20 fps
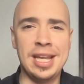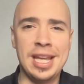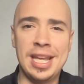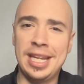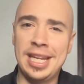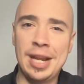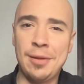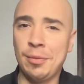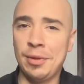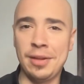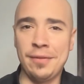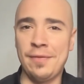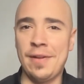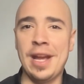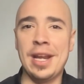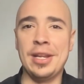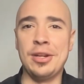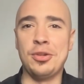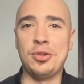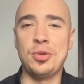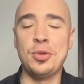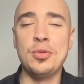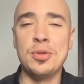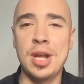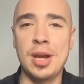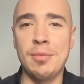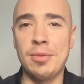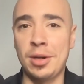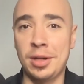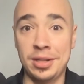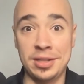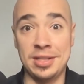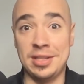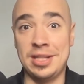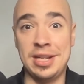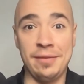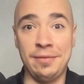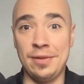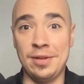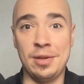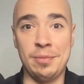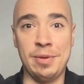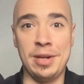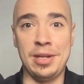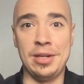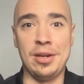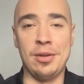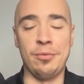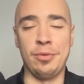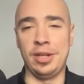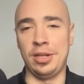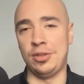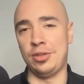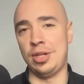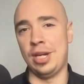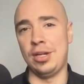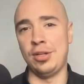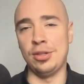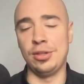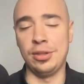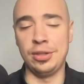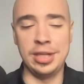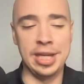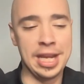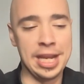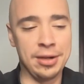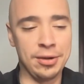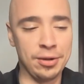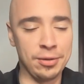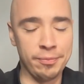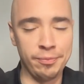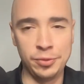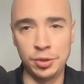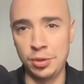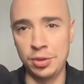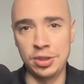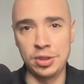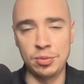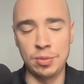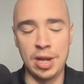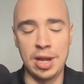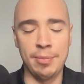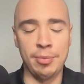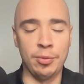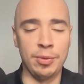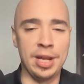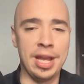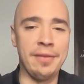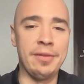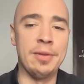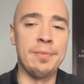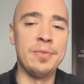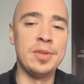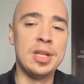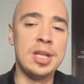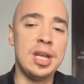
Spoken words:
Can't really find a true number because it's different depending on what exchange you look at or Uniswap or what have you.